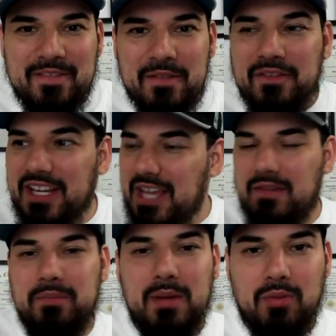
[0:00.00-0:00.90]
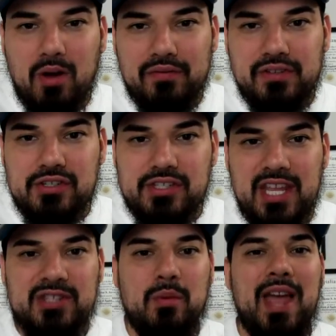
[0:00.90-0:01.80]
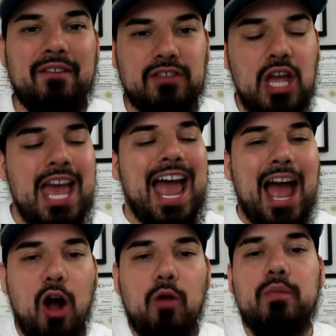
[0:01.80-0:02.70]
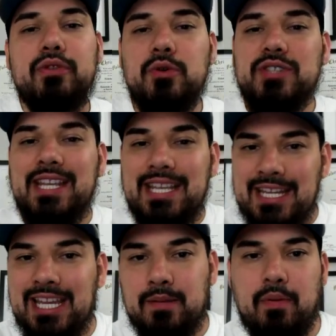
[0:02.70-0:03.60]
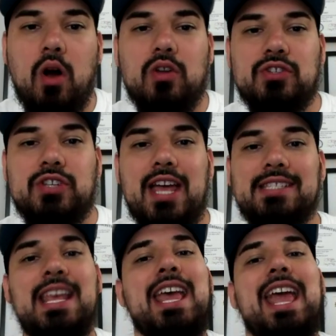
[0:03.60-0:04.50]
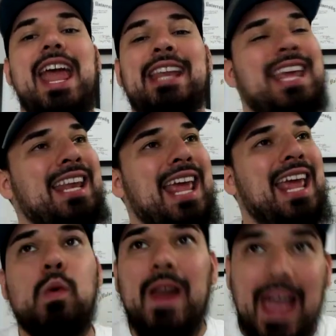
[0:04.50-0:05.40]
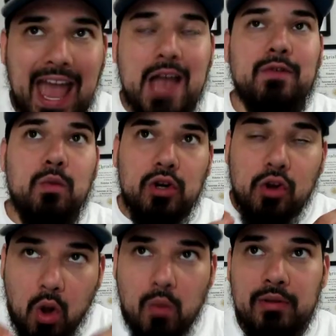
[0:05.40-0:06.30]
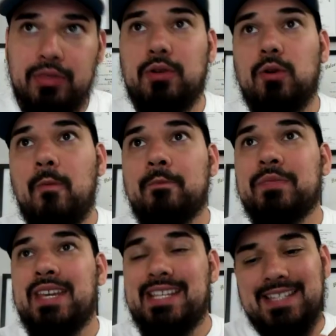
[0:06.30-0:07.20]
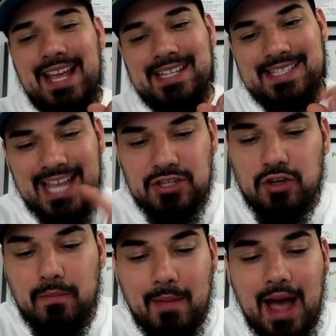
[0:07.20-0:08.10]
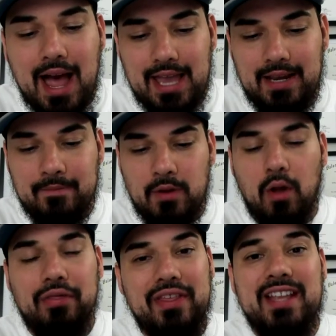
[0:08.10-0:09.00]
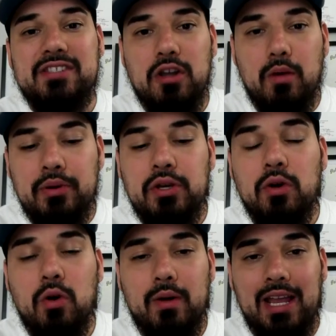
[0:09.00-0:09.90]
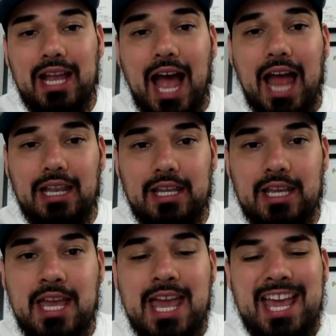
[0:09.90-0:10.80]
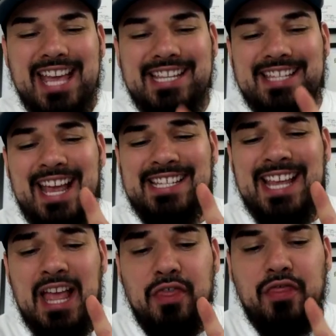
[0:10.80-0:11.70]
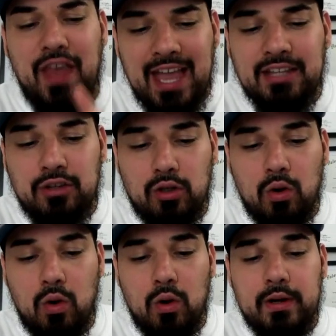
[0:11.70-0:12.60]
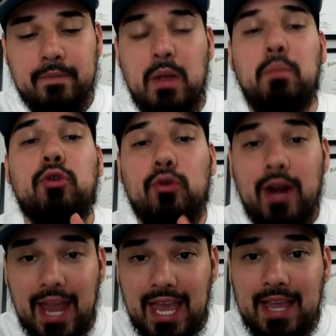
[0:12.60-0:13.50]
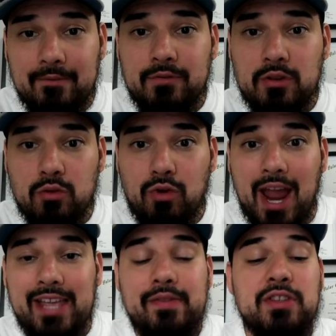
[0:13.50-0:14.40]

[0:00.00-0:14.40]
Forgiving people of their sins. So we have to help those in need, Paul says. And whatever we're going through, he says, set your mind on things that are pure and godly. It says, thank the Lord, pray, right?